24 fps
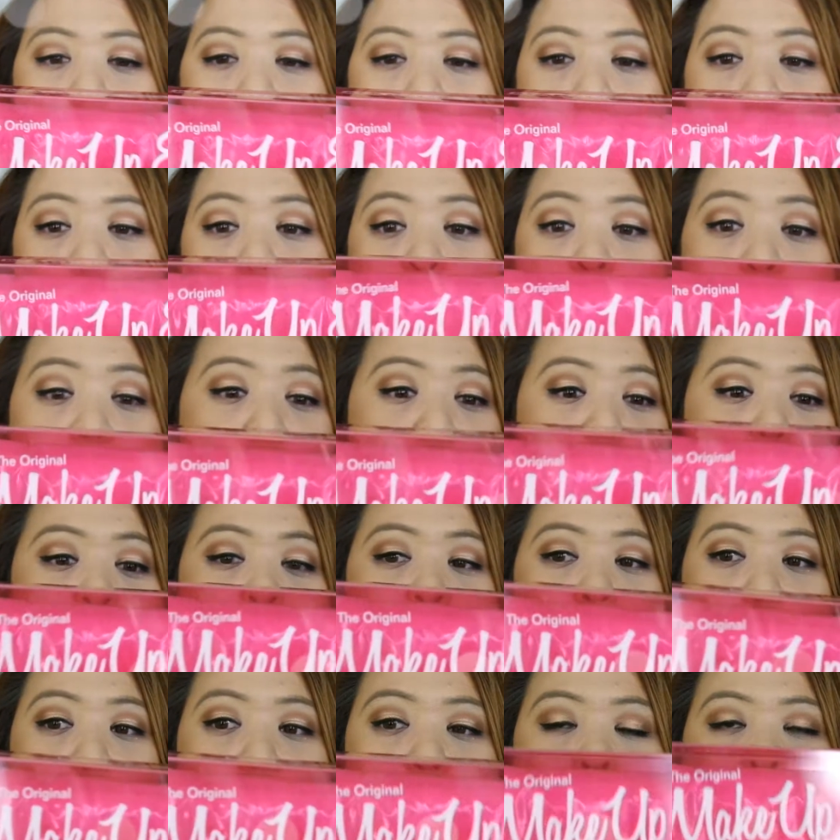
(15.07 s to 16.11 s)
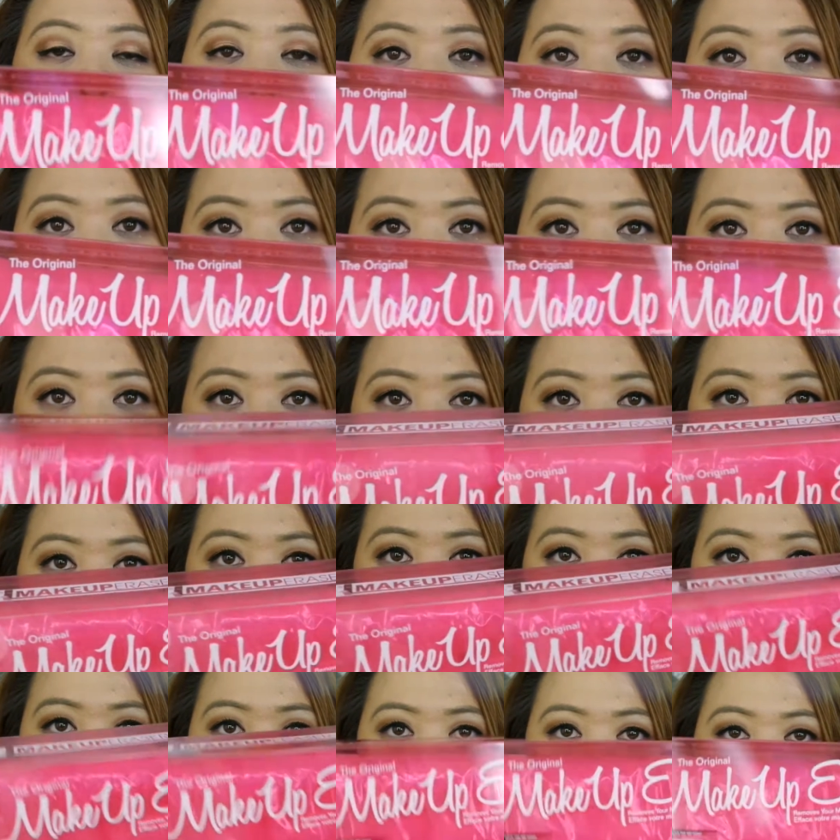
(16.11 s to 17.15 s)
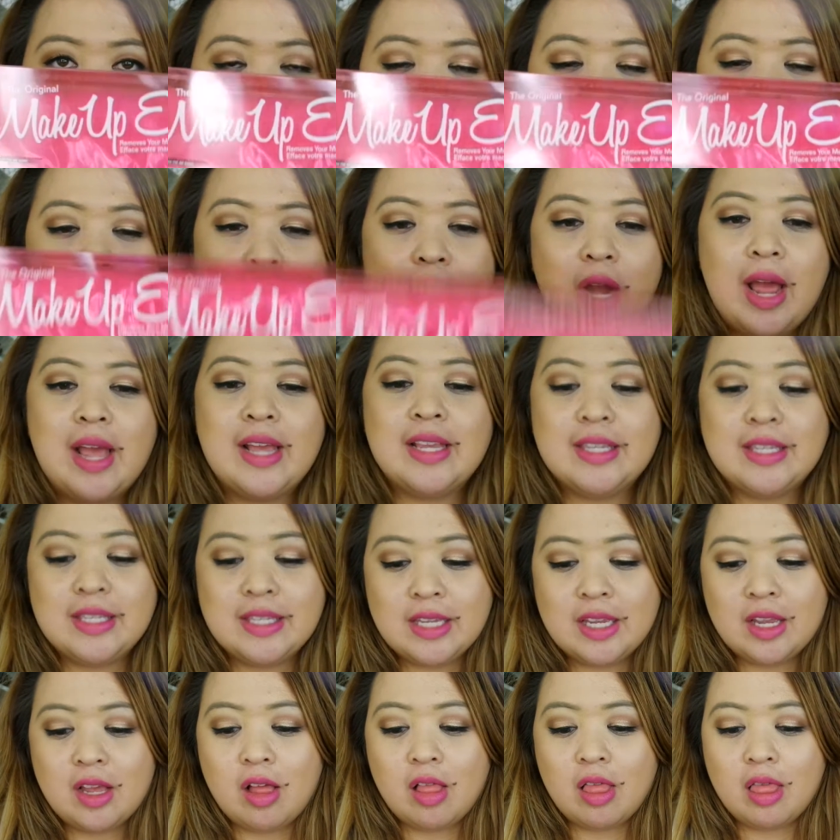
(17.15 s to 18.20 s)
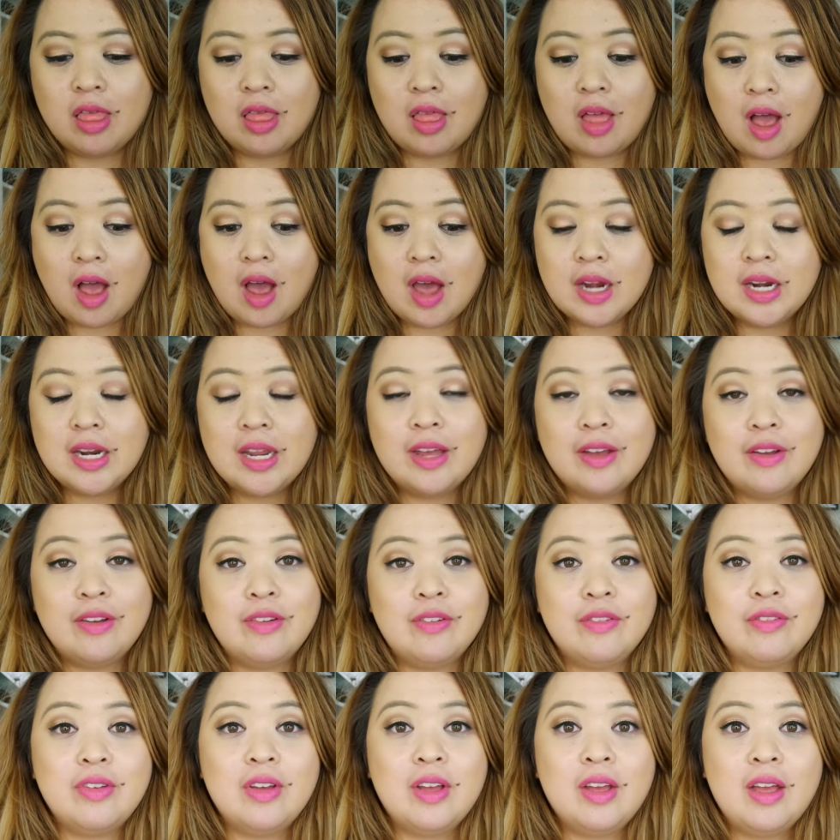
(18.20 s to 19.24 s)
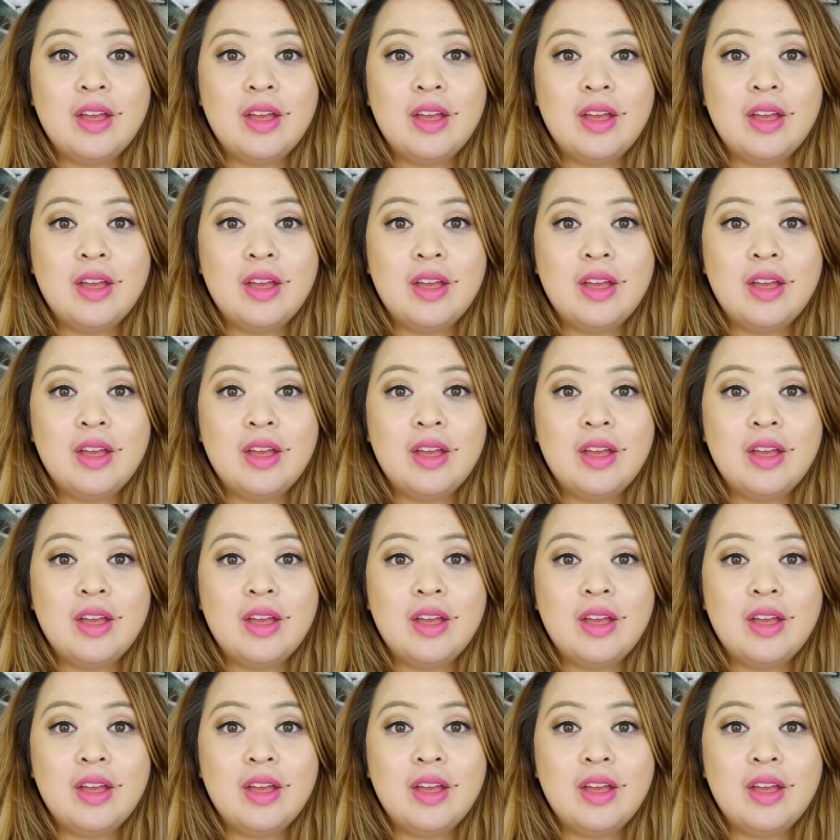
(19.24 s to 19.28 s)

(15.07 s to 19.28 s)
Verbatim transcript: original makeup eraser. I see a lot of